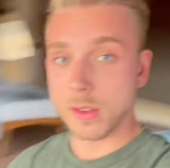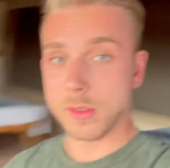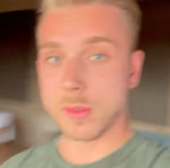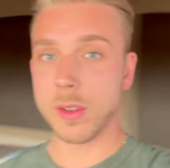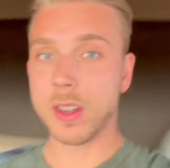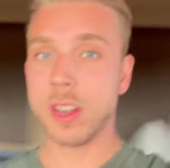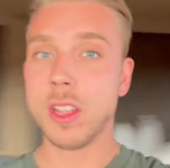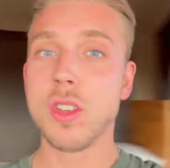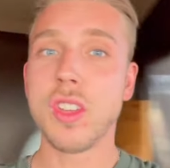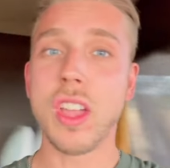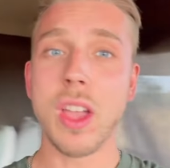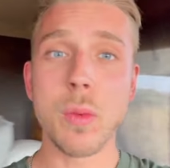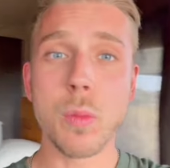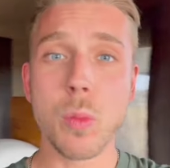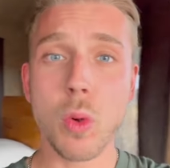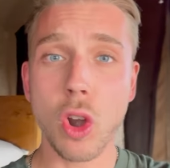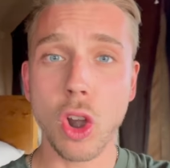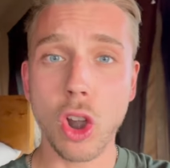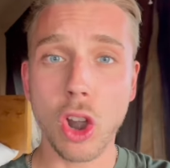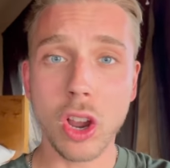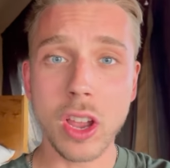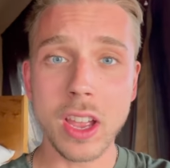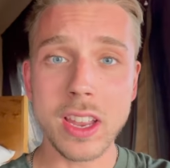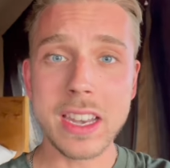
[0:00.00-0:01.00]
where you can
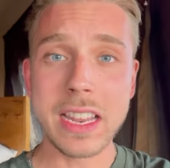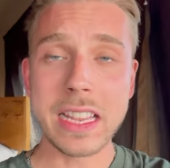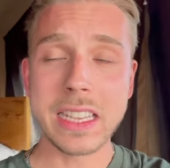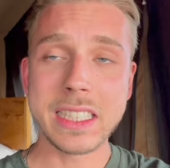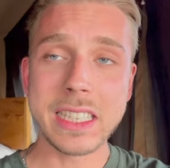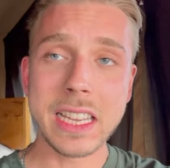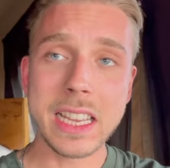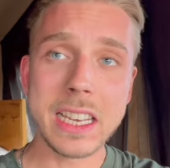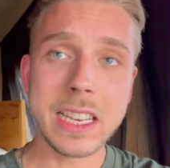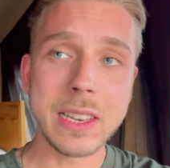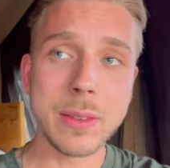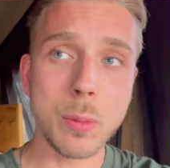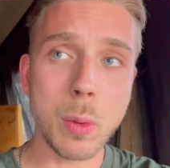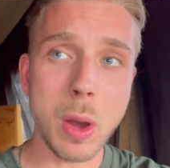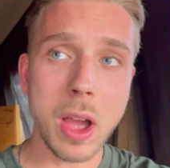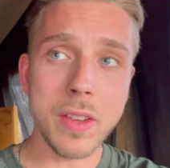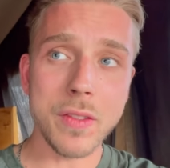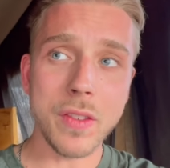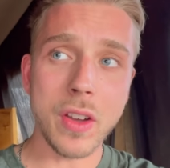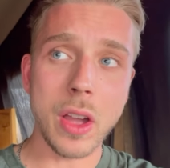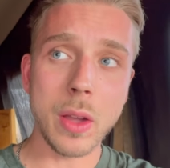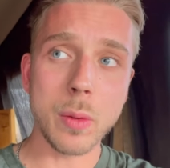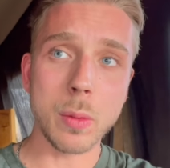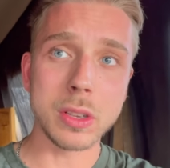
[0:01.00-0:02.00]
work. And they say the
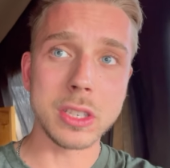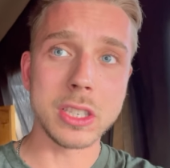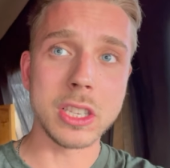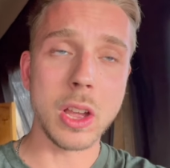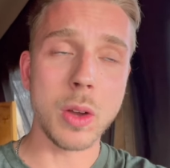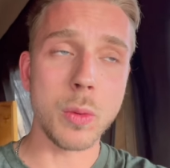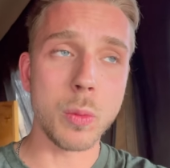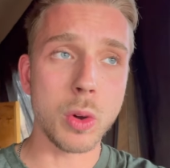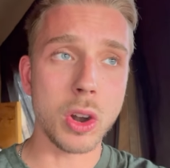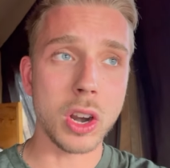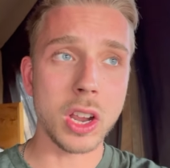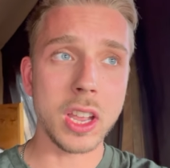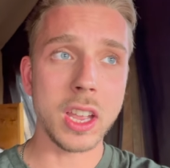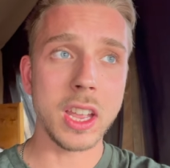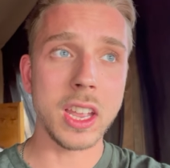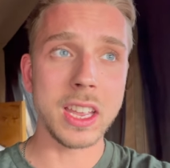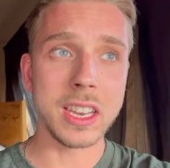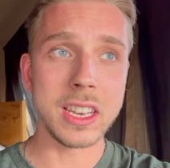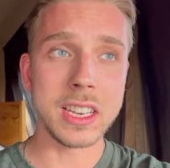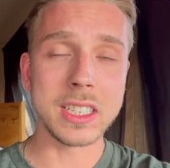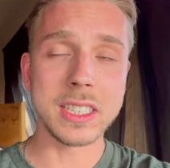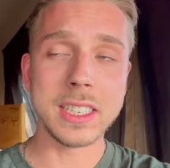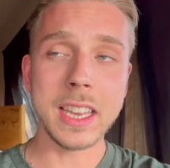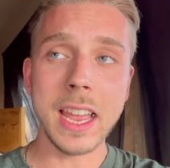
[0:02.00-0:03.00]
Wi-Fi was not working
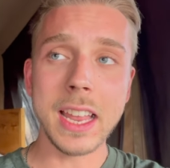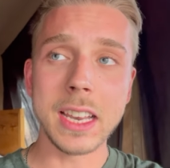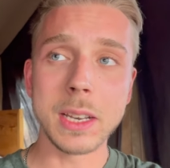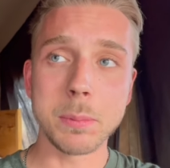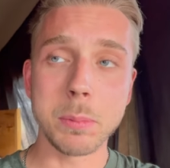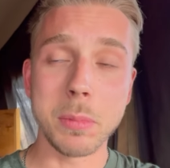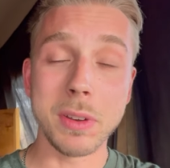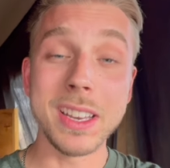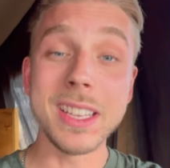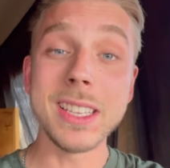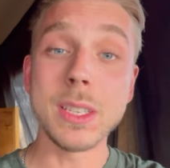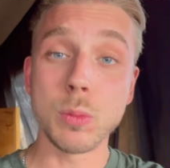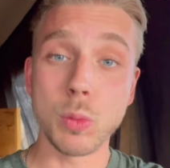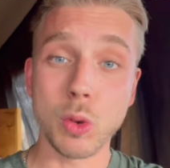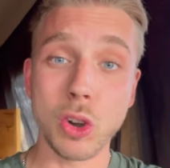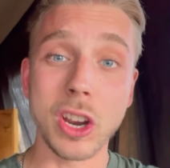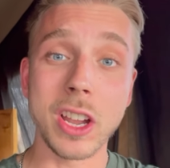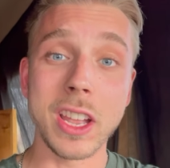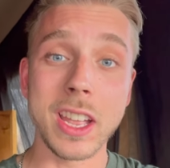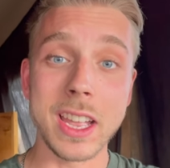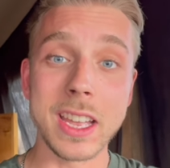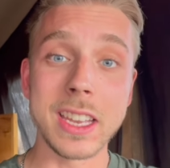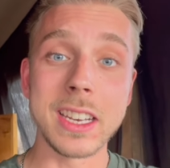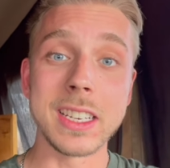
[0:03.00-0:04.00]
in the tent, but it's
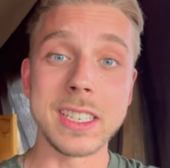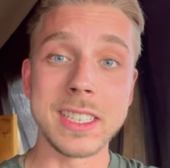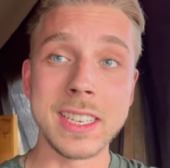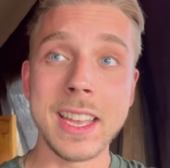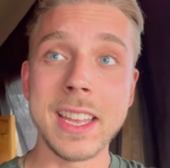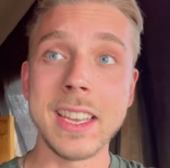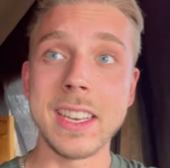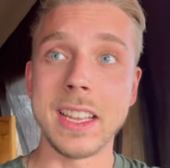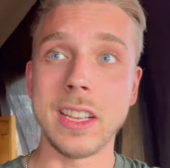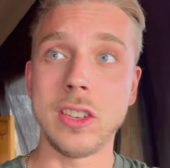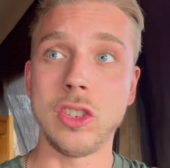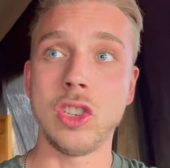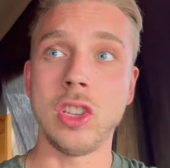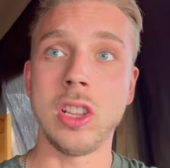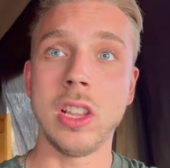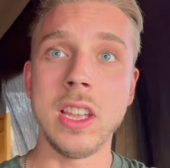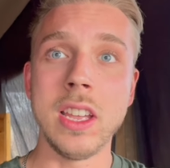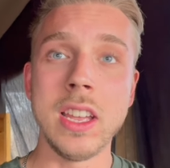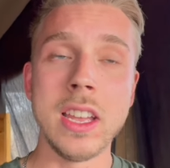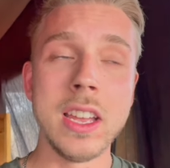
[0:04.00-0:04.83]
working in the tent, actually.